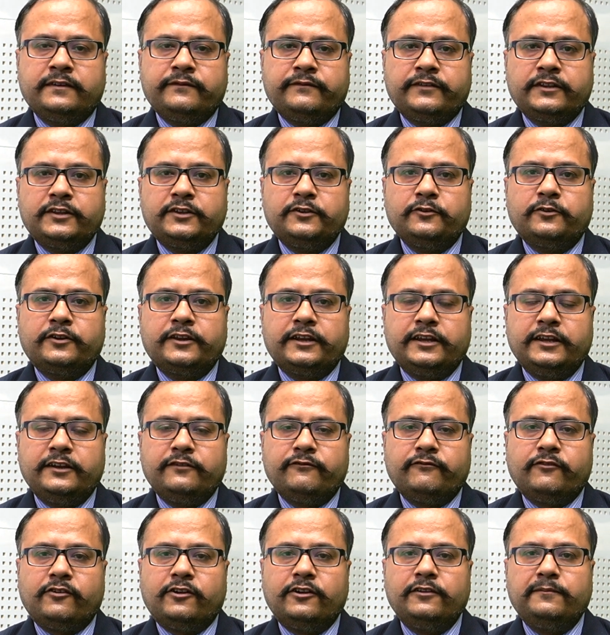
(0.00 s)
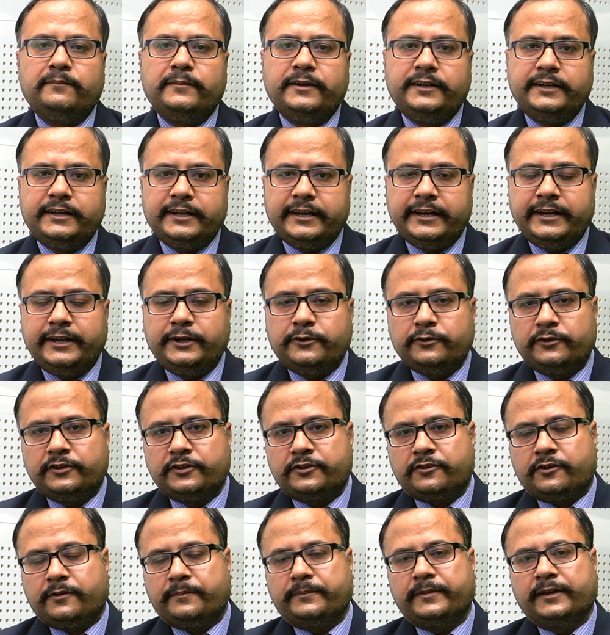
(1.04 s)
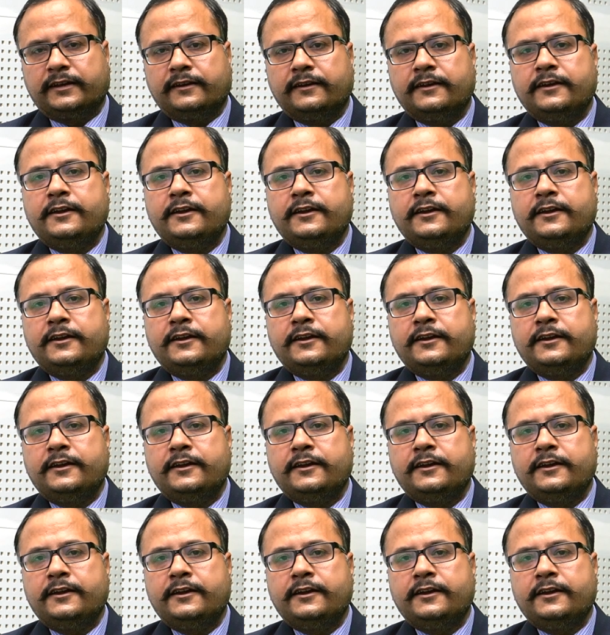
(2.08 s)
with your involvement into the topic.